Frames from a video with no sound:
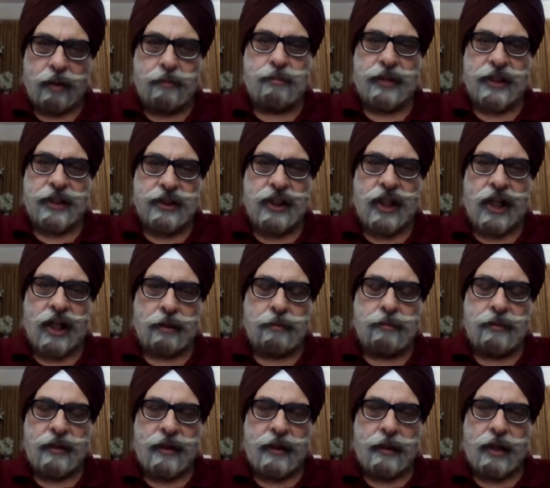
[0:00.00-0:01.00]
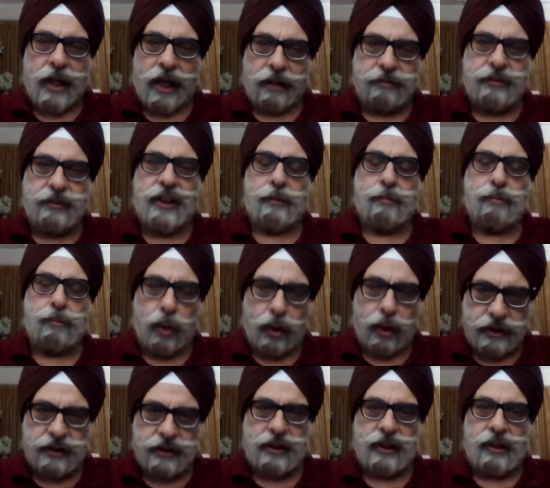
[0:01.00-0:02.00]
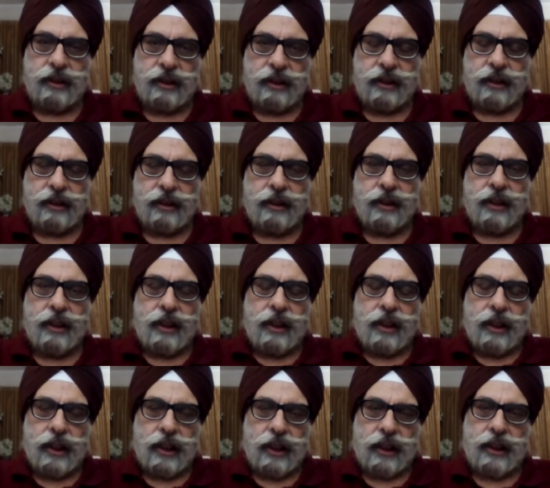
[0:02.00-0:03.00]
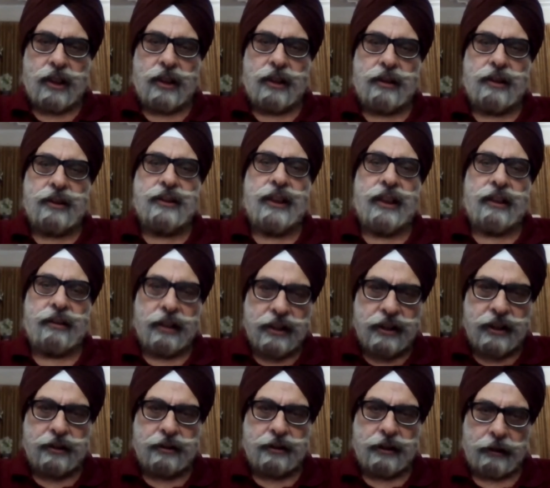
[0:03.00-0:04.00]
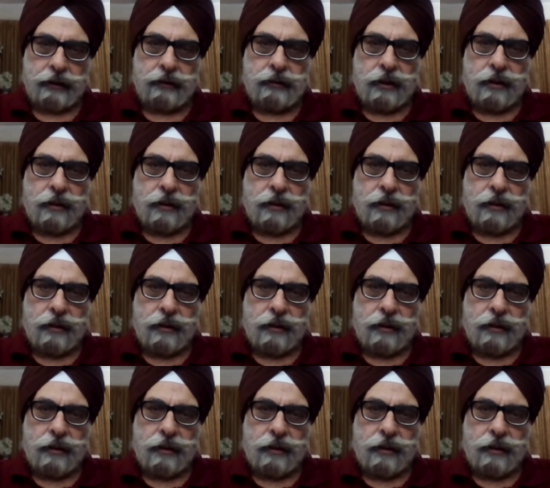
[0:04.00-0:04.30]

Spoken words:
Punjab after post this thing, Ranjit Singh.